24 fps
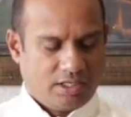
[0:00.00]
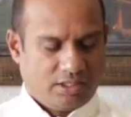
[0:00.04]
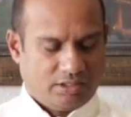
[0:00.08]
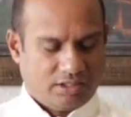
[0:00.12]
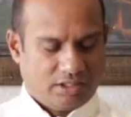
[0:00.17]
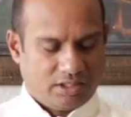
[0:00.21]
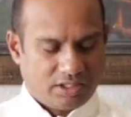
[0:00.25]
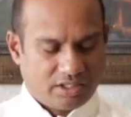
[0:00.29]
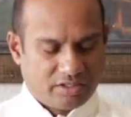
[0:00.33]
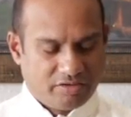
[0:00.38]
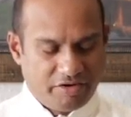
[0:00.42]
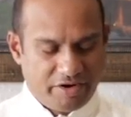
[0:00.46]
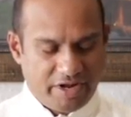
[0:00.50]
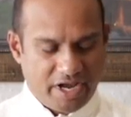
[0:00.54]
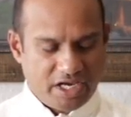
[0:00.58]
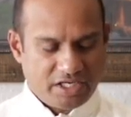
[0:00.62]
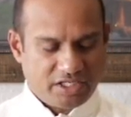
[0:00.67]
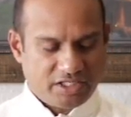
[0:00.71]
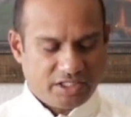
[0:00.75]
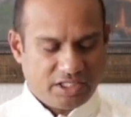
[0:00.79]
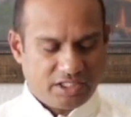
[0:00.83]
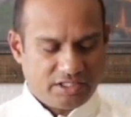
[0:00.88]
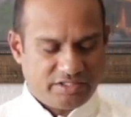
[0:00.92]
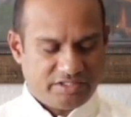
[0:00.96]
that the
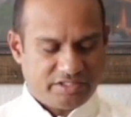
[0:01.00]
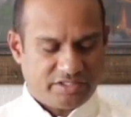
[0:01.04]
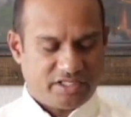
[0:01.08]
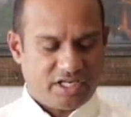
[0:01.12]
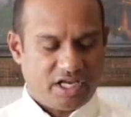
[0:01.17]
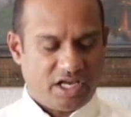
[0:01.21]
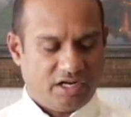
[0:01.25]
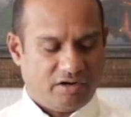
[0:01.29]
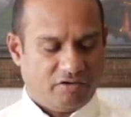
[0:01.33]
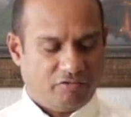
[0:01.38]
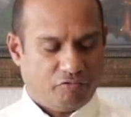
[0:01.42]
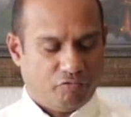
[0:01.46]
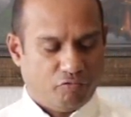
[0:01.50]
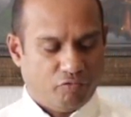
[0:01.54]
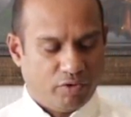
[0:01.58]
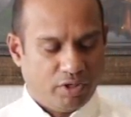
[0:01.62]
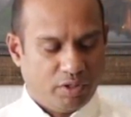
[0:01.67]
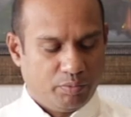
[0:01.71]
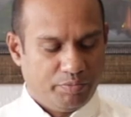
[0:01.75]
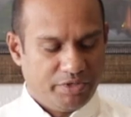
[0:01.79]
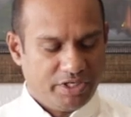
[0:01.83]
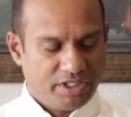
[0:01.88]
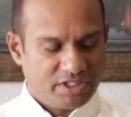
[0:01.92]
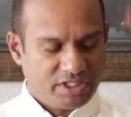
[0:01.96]
creation itself
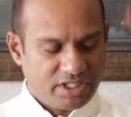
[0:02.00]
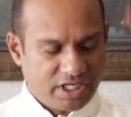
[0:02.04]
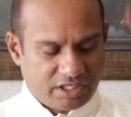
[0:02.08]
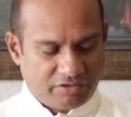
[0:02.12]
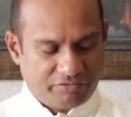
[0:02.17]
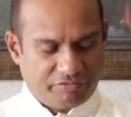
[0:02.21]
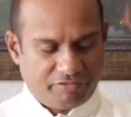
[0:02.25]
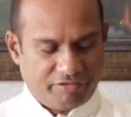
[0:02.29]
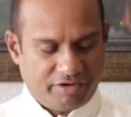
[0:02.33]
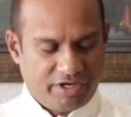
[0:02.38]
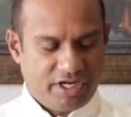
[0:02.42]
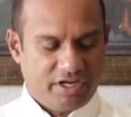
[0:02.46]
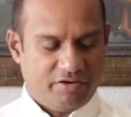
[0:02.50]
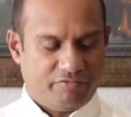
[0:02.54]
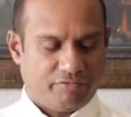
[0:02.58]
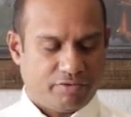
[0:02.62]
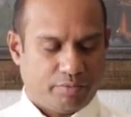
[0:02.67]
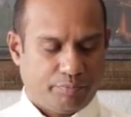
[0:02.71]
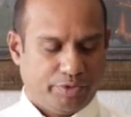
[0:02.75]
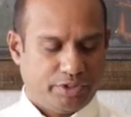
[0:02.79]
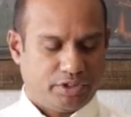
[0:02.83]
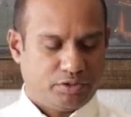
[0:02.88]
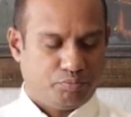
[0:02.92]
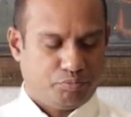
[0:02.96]
will be set free
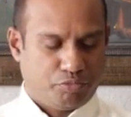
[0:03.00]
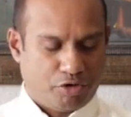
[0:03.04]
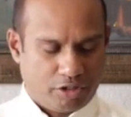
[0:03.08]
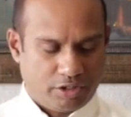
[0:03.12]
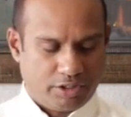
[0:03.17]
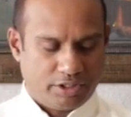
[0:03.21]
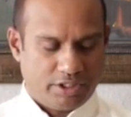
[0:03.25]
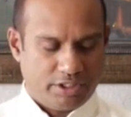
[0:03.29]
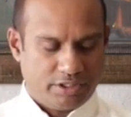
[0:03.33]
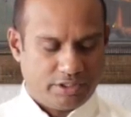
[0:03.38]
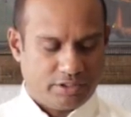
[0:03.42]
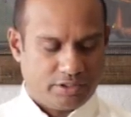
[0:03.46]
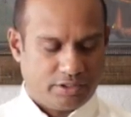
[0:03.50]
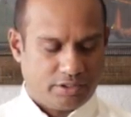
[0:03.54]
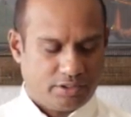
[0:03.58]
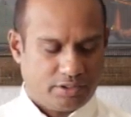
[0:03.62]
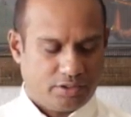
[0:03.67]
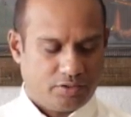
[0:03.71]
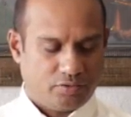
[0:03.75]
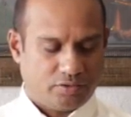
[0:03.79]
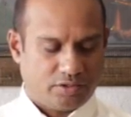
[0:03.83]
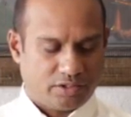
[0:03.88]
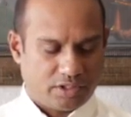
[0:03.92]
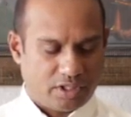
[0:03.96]
from its bondage
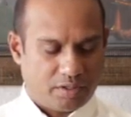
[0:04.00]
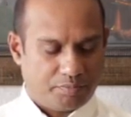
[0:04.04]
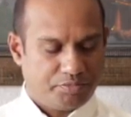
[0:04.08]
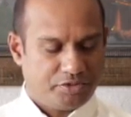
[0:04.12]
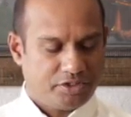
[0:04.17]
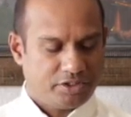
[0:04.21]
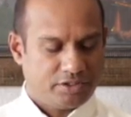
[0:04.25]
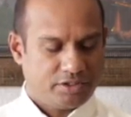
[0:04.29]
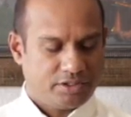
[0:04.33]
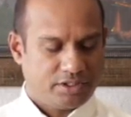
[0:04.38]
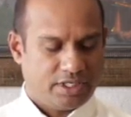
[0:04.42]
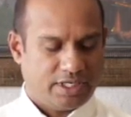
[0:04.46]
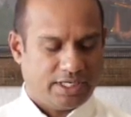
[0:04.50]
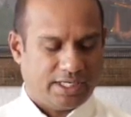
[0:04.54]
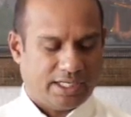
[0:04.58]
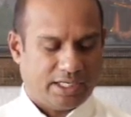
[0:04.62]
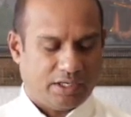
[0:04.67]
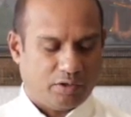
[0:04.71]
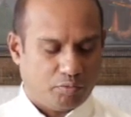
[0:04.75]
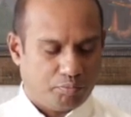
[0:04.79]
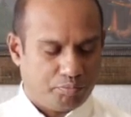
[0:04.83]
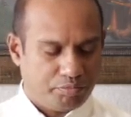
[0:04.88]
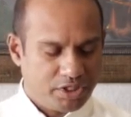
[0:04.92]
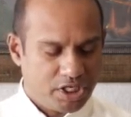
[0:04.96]
to corruption
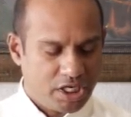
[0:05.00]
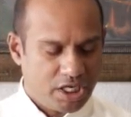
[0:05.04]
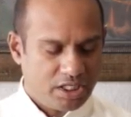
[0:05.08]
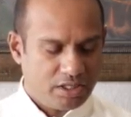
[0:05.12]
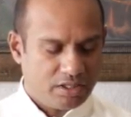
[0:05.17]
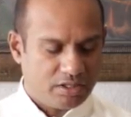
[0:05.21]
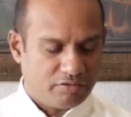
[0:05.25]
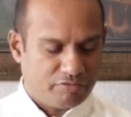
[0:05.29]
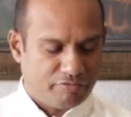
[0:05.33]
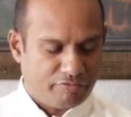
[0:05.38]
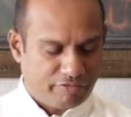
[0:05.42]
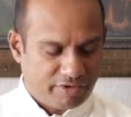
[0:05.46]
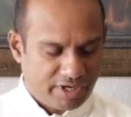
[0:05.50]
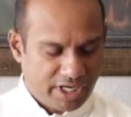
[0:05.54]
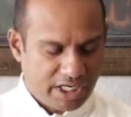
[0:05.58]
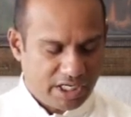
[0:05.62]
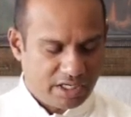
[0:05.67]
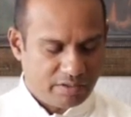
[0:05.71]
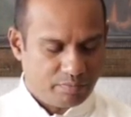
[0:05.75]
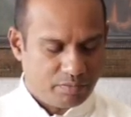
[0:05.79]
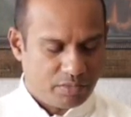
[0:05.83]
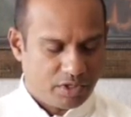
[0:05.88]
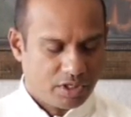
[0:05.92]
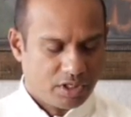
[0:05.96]
and obtain the
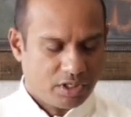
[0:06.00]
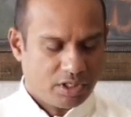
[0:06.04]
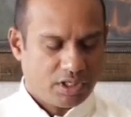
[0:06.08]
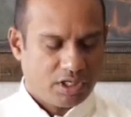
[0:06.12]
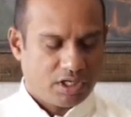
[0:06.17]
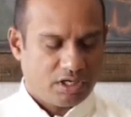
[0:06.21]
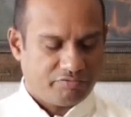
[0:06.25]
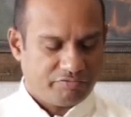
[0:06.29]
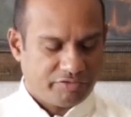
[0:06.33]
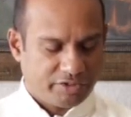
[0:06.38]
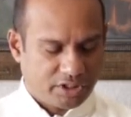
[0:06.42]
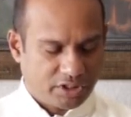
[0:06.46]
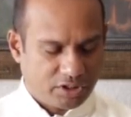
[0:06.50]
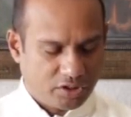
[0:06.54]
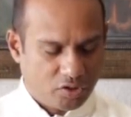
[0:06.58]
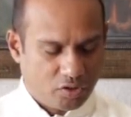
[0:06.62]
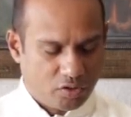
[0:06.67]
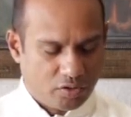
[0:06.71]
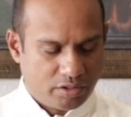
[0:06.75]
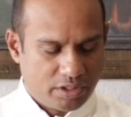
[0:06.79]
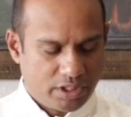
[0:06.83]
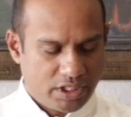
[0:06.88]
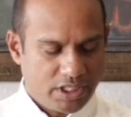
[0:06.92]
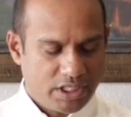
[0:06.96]
freedom of the
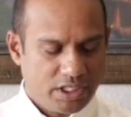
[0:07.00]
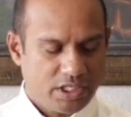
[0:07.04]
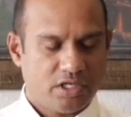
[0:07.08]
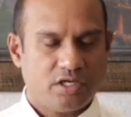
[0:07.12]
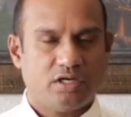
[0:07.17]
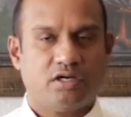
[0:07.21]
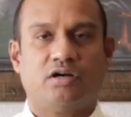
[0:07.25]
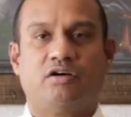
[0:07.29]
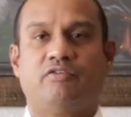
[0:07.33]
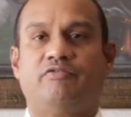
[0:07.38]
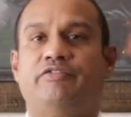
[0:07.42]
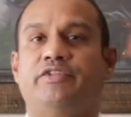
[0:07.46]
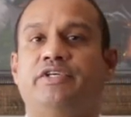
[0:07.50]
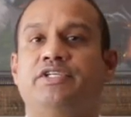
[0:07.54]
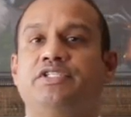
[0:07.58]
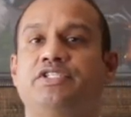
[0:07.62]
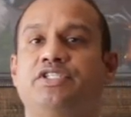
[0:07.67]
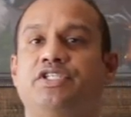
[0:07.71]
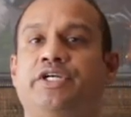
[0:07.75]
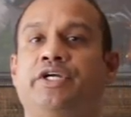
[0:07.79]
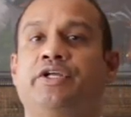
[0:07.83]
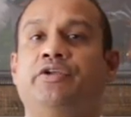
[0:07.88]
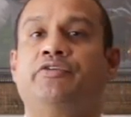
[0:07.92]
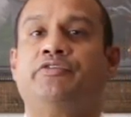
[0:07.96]
glory of the
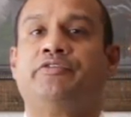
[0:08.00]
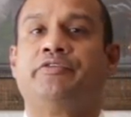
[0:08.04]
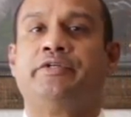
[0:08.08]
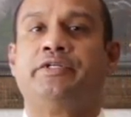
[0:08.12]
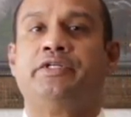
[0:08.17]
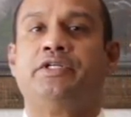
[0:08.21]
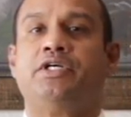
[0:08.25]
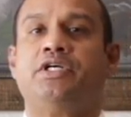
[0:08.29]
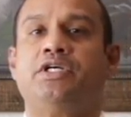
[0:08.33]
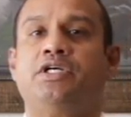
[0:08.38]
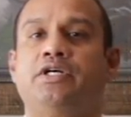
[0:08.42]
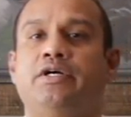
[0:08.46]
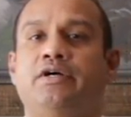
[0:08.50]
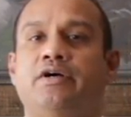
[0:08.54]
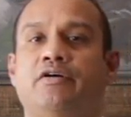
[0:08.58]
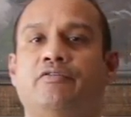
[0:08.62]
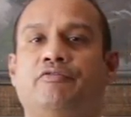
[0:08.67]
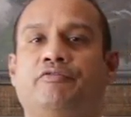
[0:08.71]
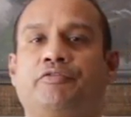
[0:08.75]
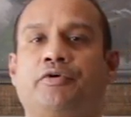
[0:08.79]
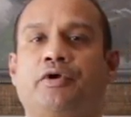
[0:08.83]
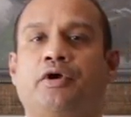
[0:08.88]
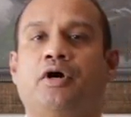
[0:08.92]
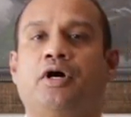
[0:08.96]
children
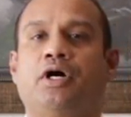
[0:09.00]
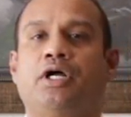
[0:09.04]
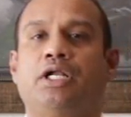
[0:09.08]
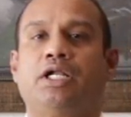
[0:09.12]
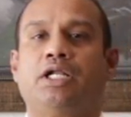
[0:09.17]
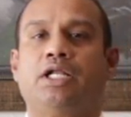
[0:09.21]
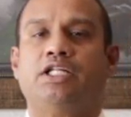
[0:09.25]
of God.